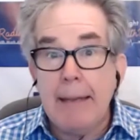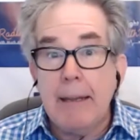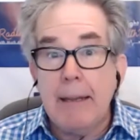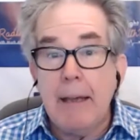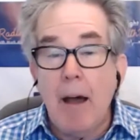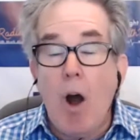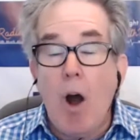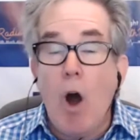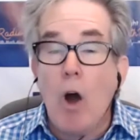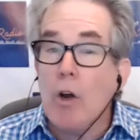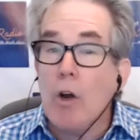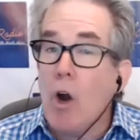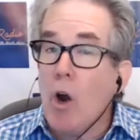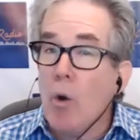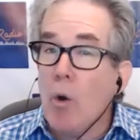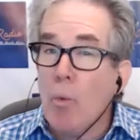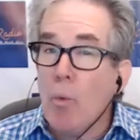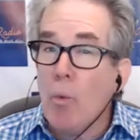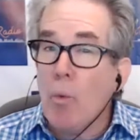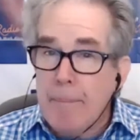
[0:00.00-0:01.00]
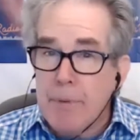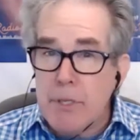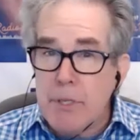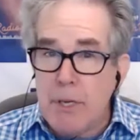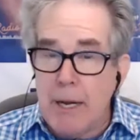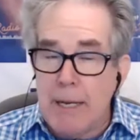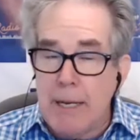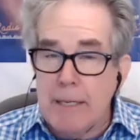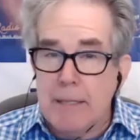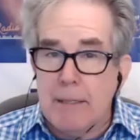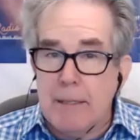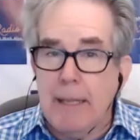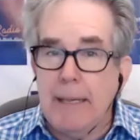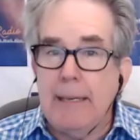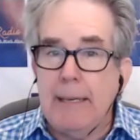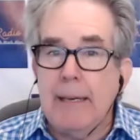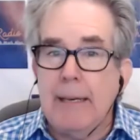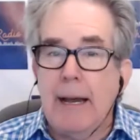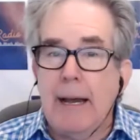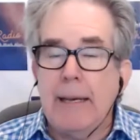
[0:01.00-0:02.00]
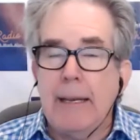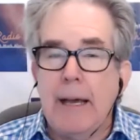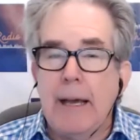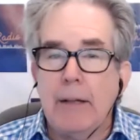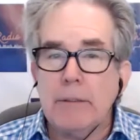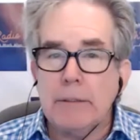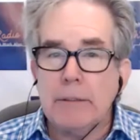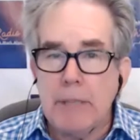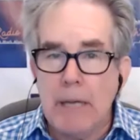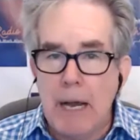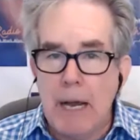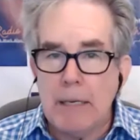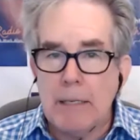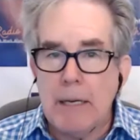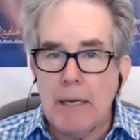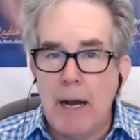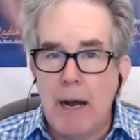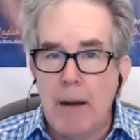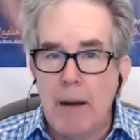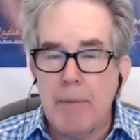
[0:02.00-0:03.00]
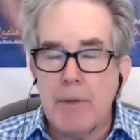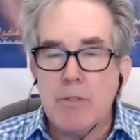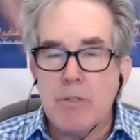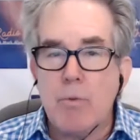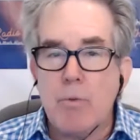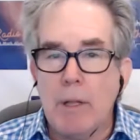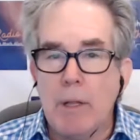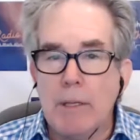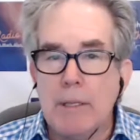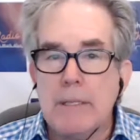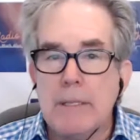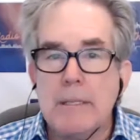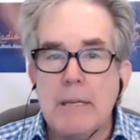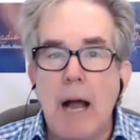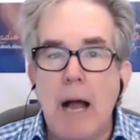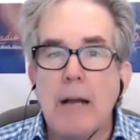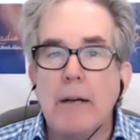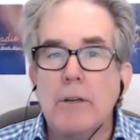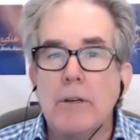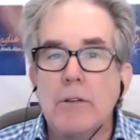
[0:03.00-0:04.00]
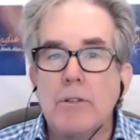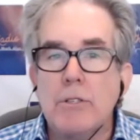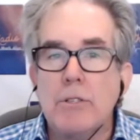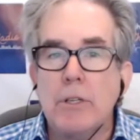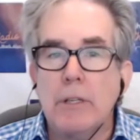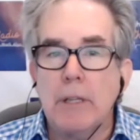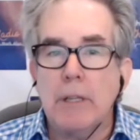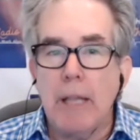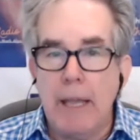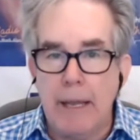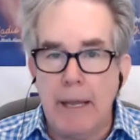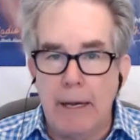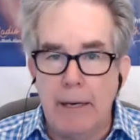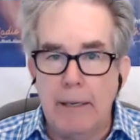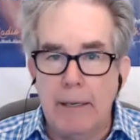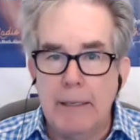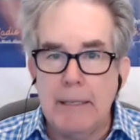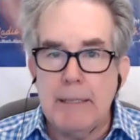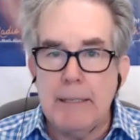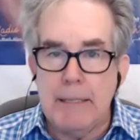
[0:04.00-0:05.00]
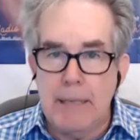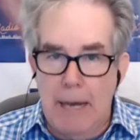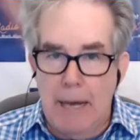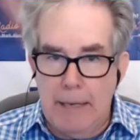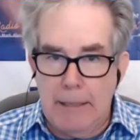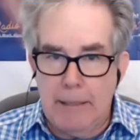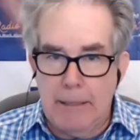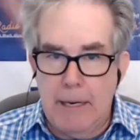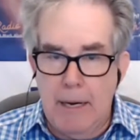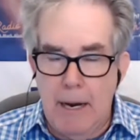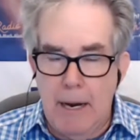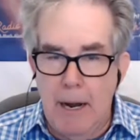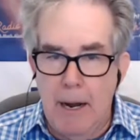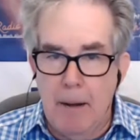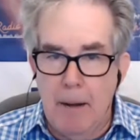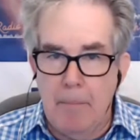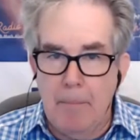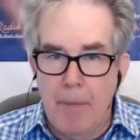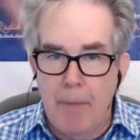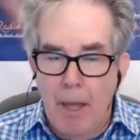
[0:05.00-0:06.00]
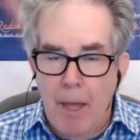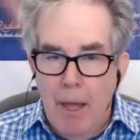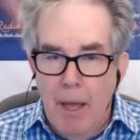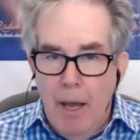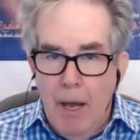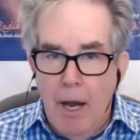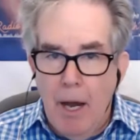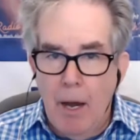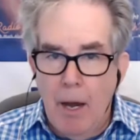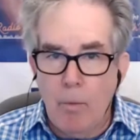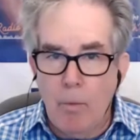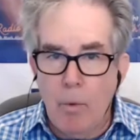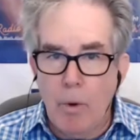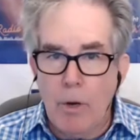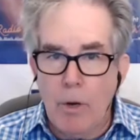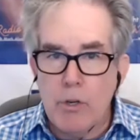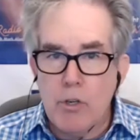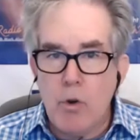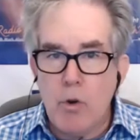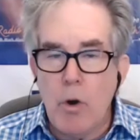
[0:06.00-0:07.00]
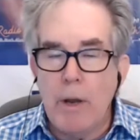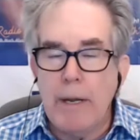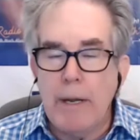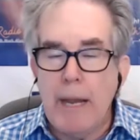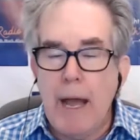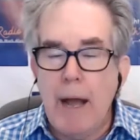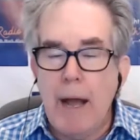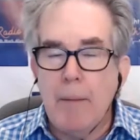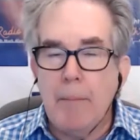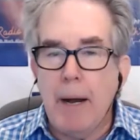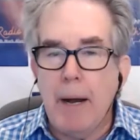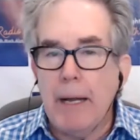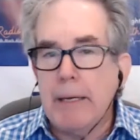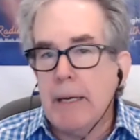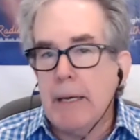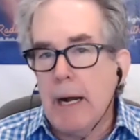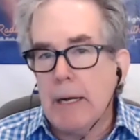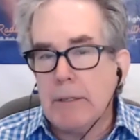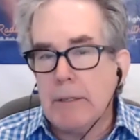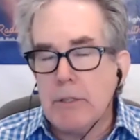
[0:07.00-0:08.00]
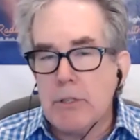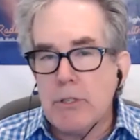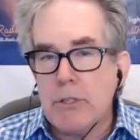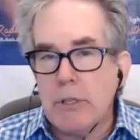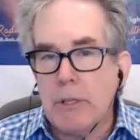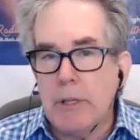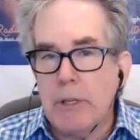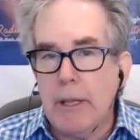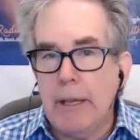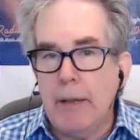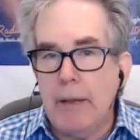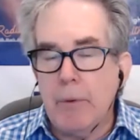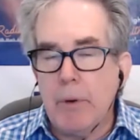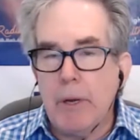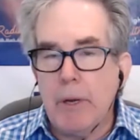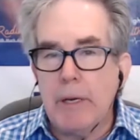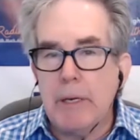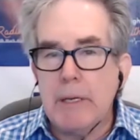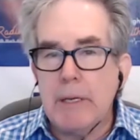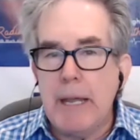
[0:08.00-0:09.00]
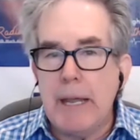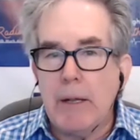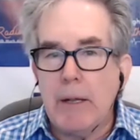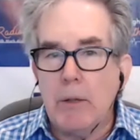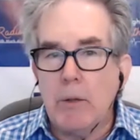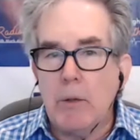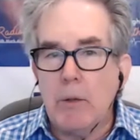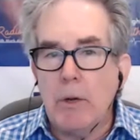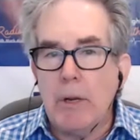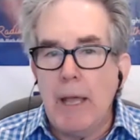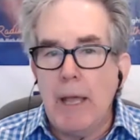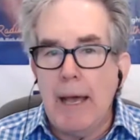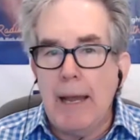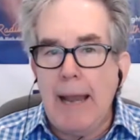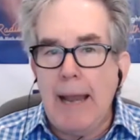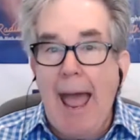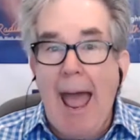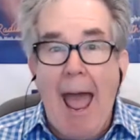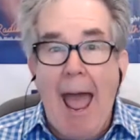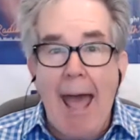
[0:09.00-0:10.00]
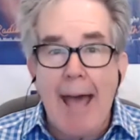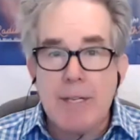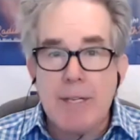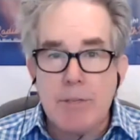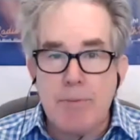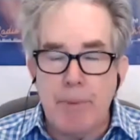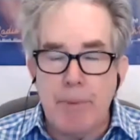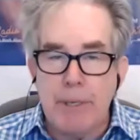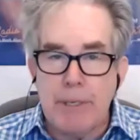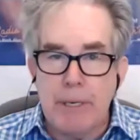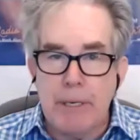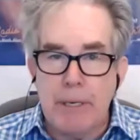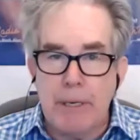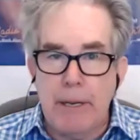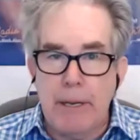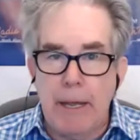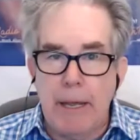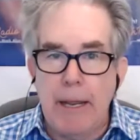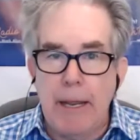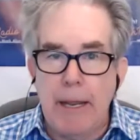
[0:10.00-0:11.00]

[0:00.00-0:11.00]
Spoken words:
on our websites, latenighthealth.com as well as drcelaya.com. We're joined now by Dr. Celaya. We're going to take a look at asthma today.